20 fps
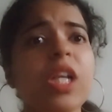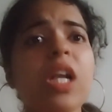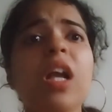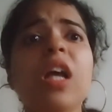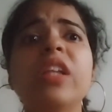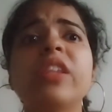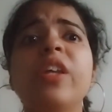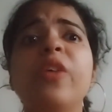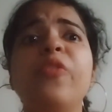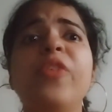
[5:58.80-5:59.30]

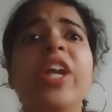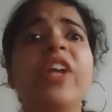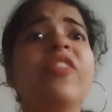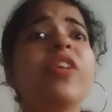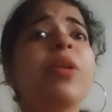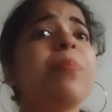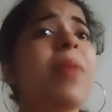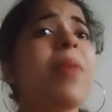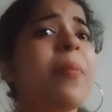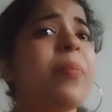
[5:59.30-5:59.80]
The way we
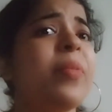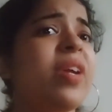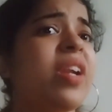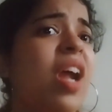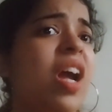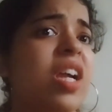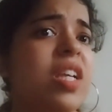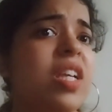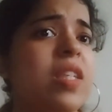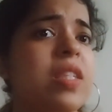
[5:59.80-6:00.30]

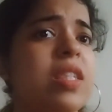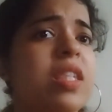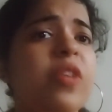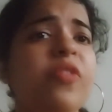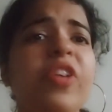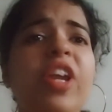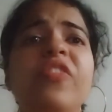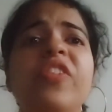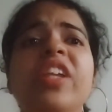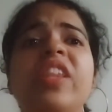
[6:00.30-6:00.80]
memorize, the way
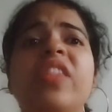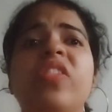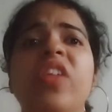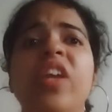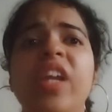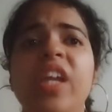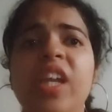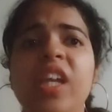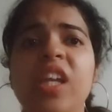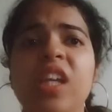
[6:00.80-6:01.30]
we
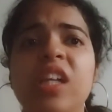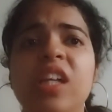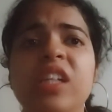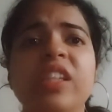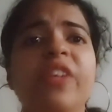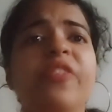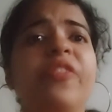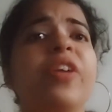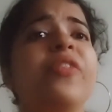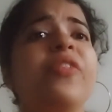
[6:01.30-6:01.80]
think, the
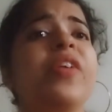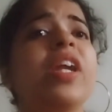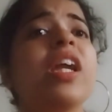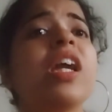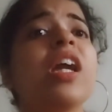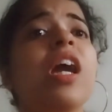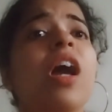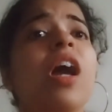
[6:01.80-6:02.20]
way we